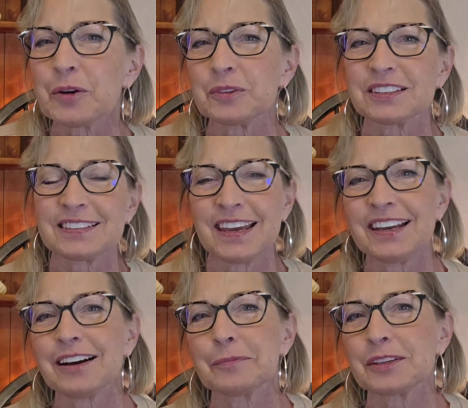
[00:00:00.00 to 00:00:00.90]
Well,
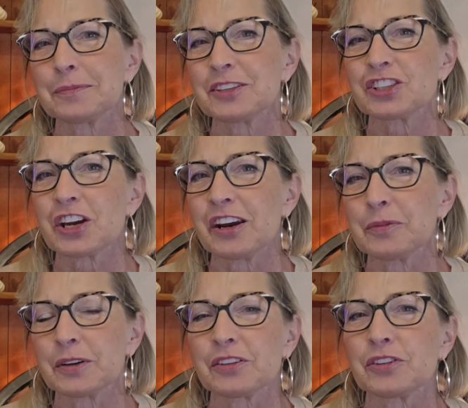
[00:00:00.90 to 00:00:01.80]
today I'm going to be
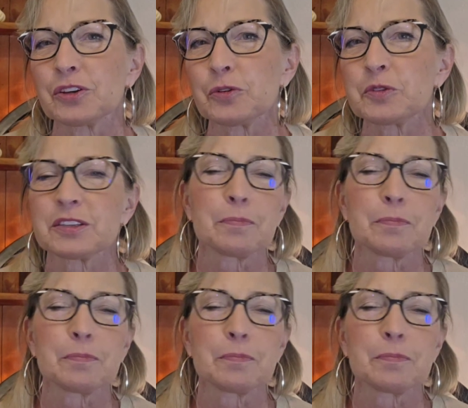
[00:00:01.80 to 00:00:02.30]
sharing with you